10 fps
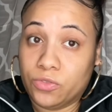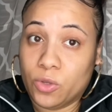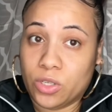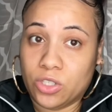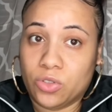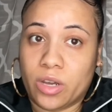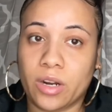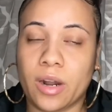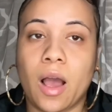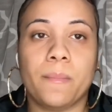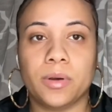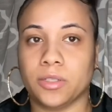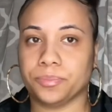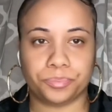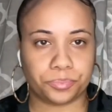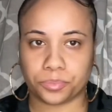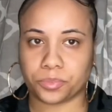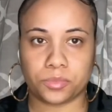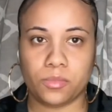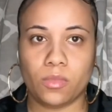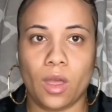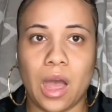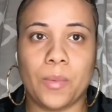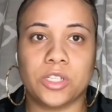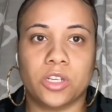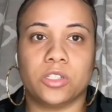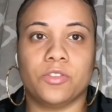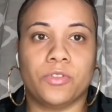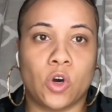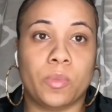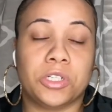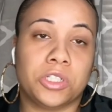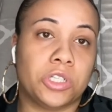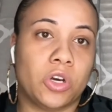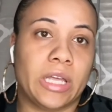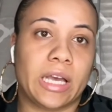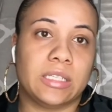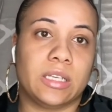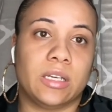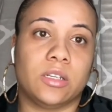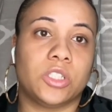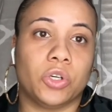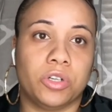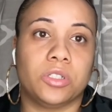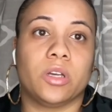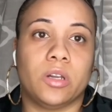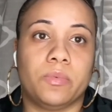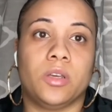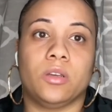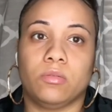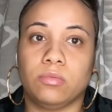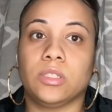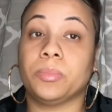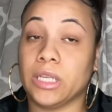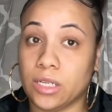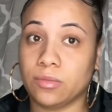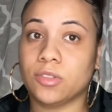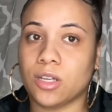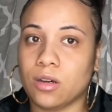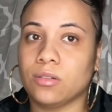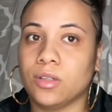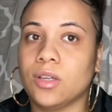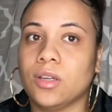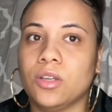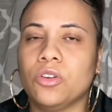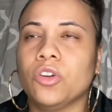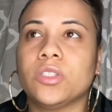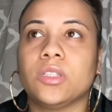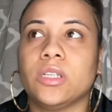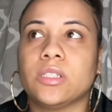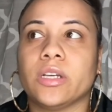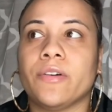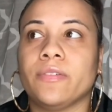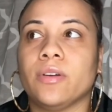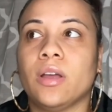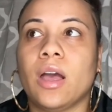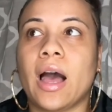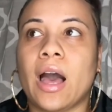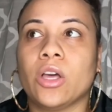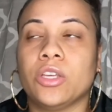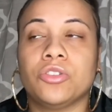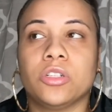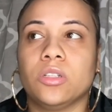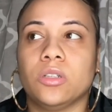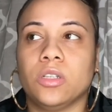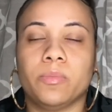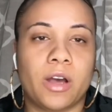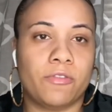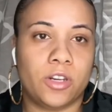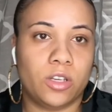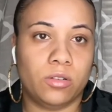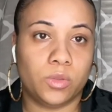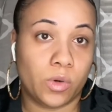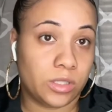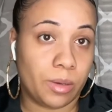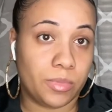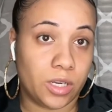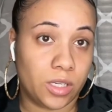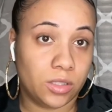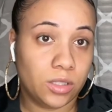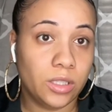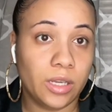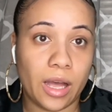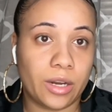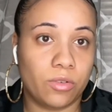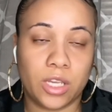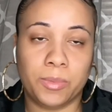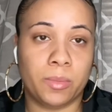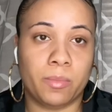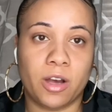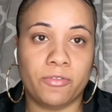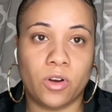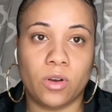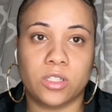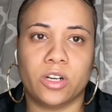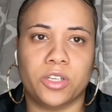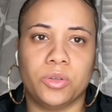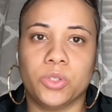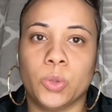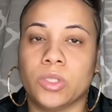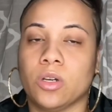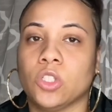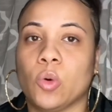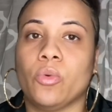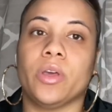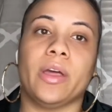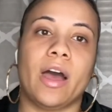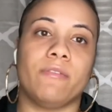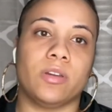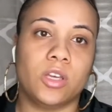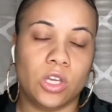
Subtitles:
you wanna do that or not. But I would suggest the phone, but just know, like I said, the storage is gonna be depleted. So, you know, I delete stuff. I usually delete my videos once I'm done. I don't keep them in my phone because they're on YouTube, so there's no point in having